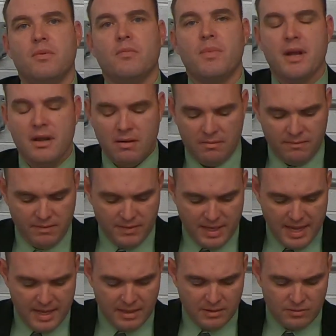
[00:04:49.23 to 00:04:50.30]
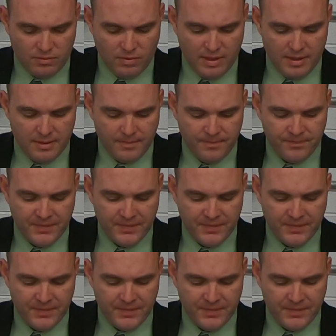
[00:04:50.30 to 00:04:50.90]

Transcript: prepared for that as well.